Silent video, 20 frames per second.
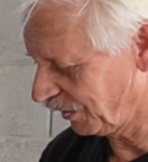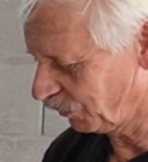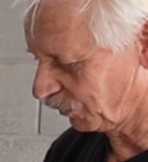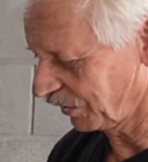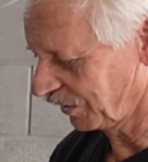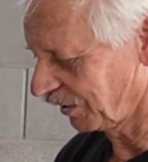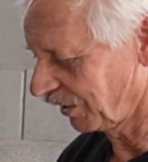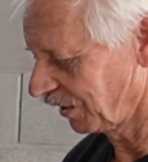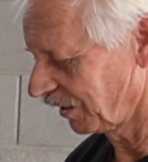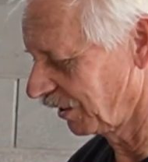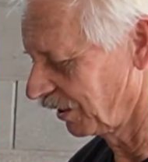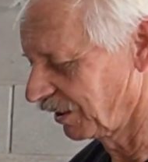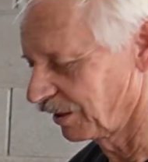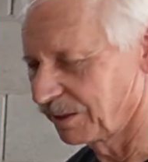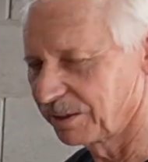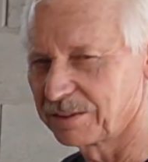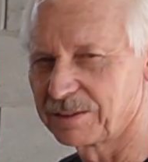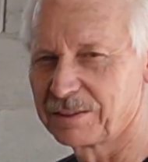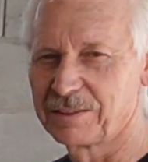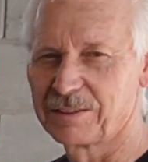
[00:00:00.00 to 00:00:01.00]
with a
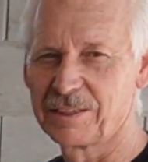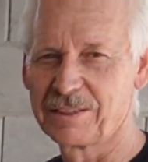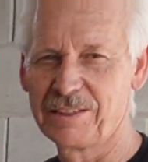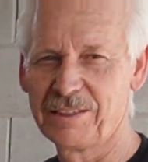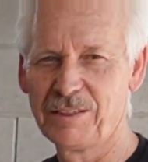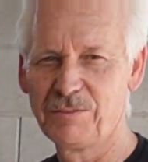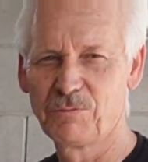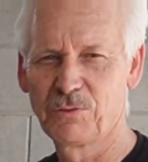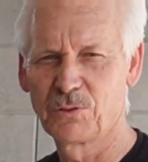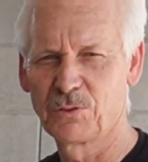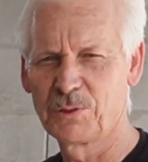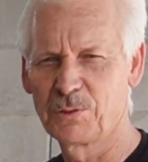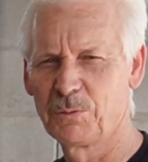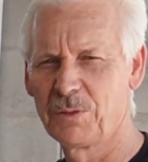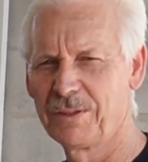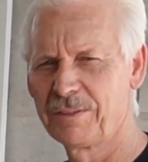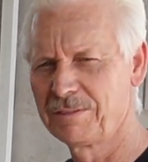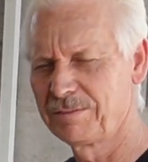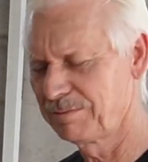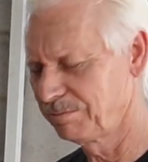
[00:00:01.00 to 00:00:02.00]

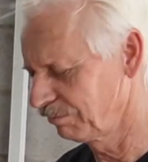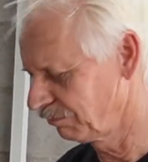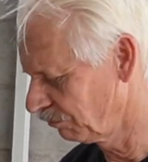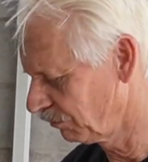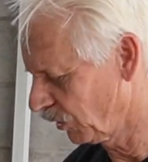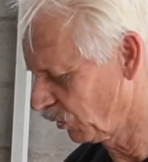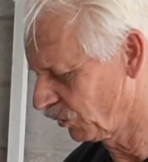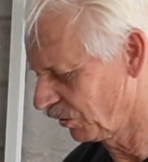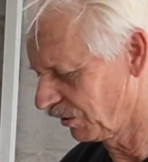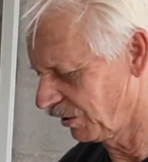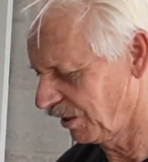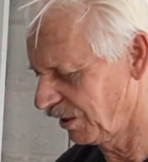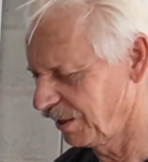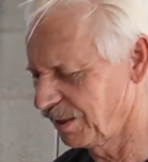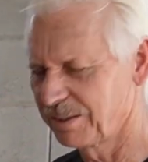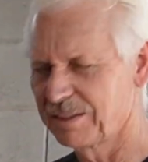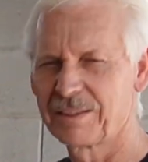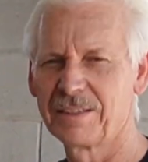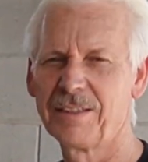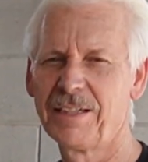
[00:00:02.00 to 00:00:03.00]
1641 motor on it,